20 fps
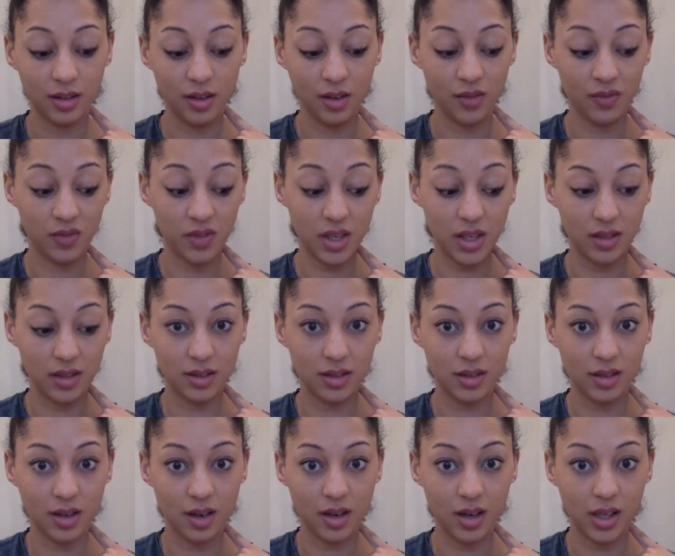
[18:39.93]
of this
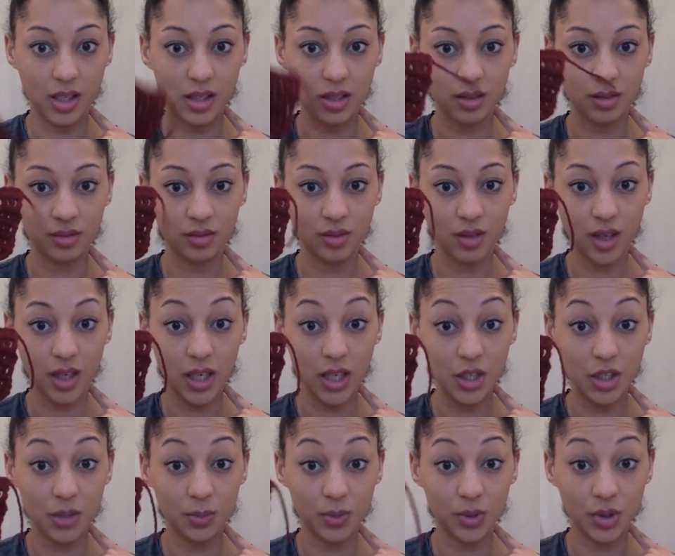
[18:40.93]
size and not
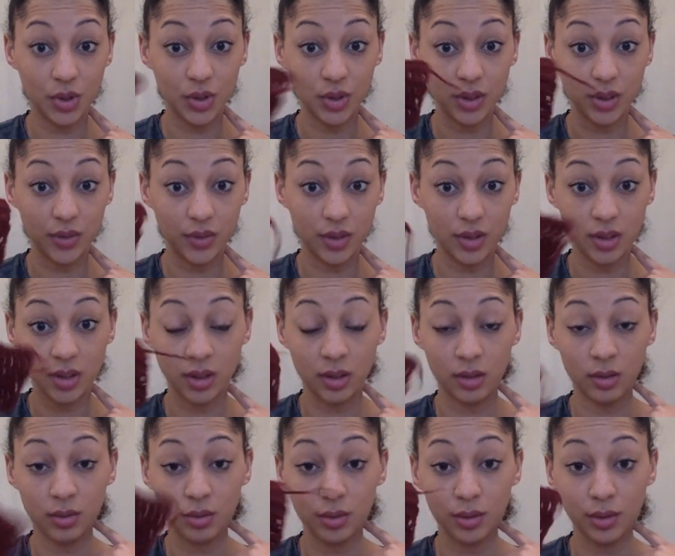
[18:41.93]
actually be sure if it's going
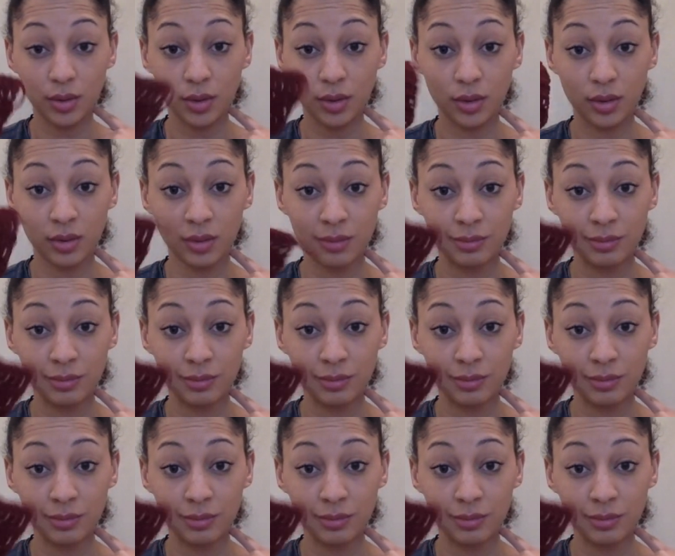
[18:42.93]
to look good.